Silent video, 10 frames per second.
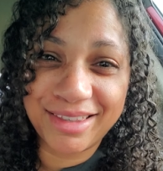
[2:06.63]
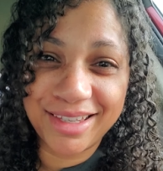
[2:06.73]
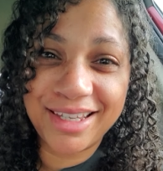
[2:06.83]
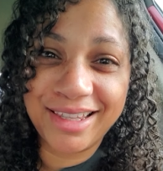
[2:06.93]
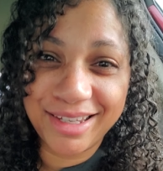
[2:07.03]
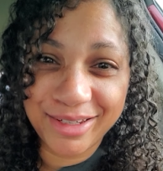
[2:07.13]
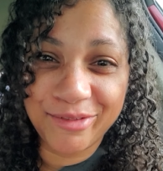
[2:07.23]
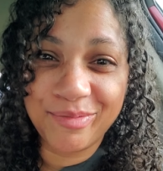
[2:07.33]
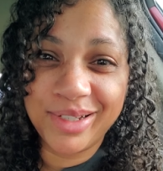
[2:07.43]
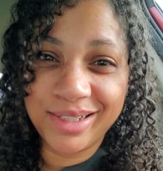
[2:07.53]
thing that
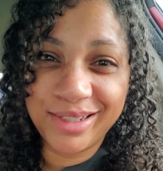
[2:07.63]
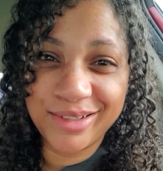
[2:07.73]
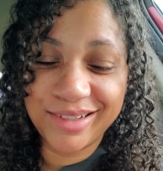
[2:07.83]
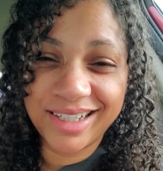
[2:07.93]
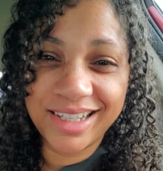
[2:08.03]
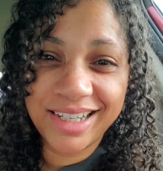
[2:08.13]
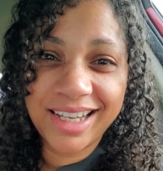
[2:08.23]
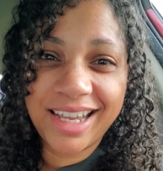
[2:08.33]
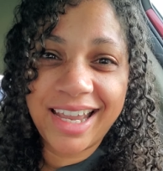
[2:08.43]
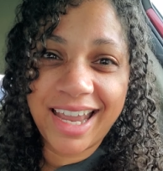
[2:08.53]
you've been doing,
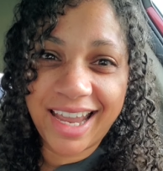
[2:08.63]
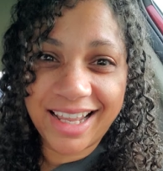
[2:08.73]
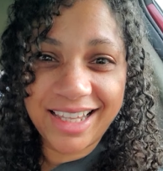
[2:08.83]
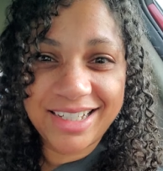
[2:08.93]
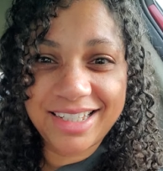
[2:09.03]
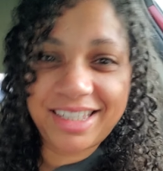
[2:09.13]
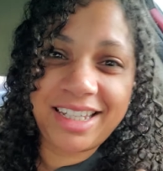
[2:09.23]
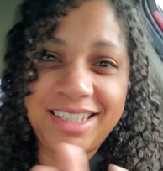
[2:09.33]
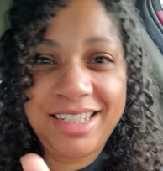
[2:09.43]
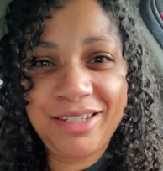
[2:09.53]
and they're just
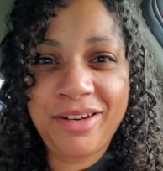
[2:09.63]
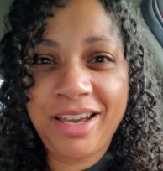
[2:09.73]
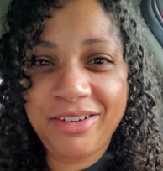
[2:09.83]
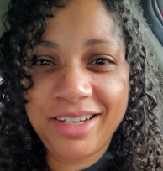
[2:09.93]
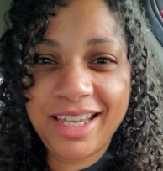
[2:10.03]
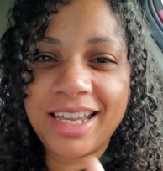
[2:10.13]
like, "Did you know?"